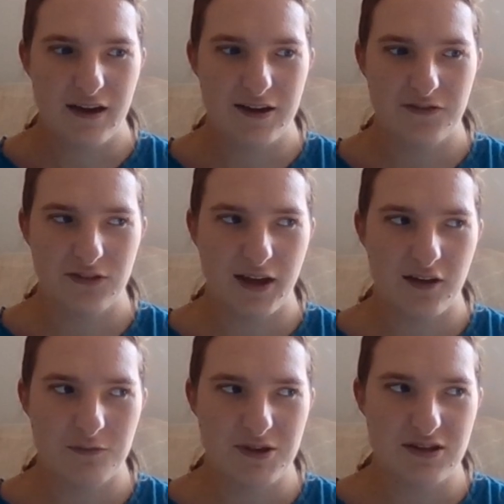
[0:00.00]
it kind of
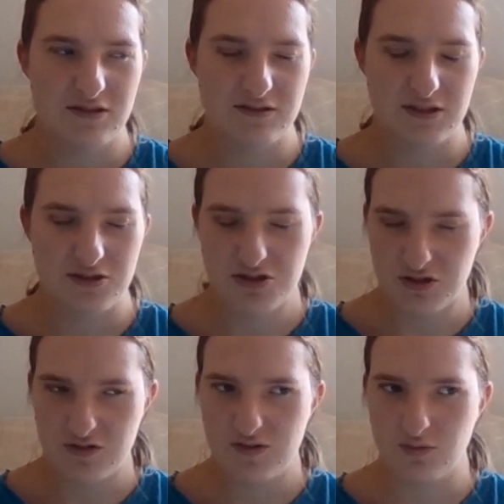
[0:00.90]
allowed me to still
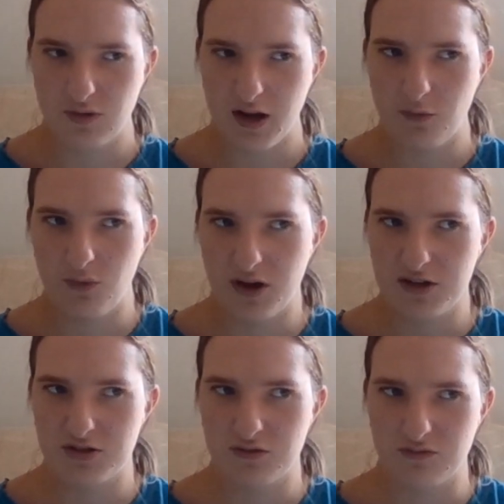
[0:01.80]
choose what I
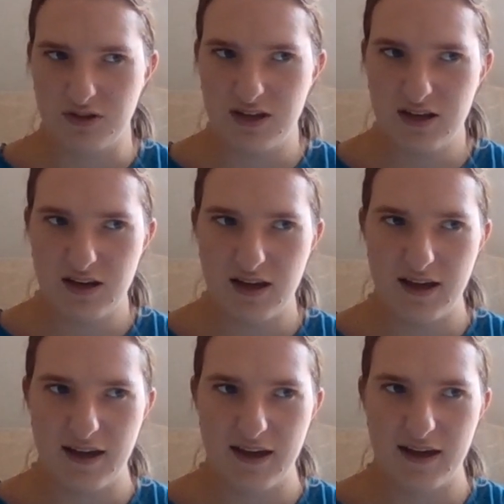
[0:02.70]
wanted to read
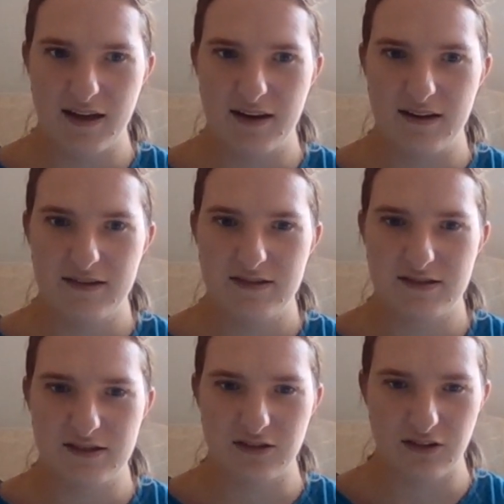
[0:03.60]
and
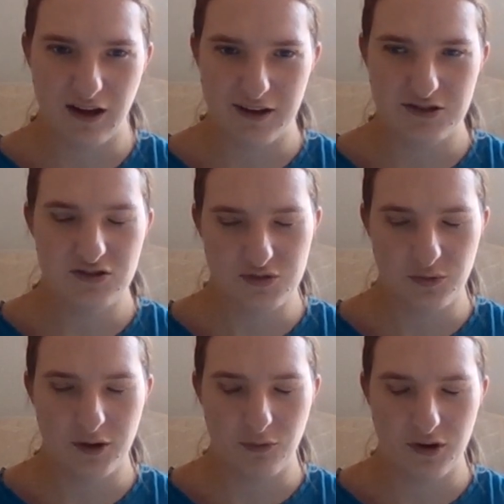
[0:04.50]
still not
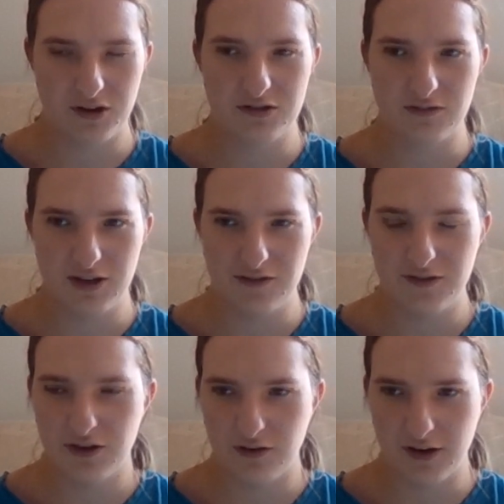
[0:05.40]
choose what I wanted to read,
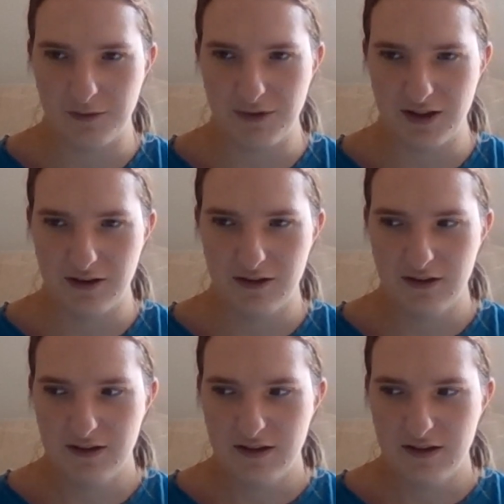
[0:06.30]
if you know what I mean.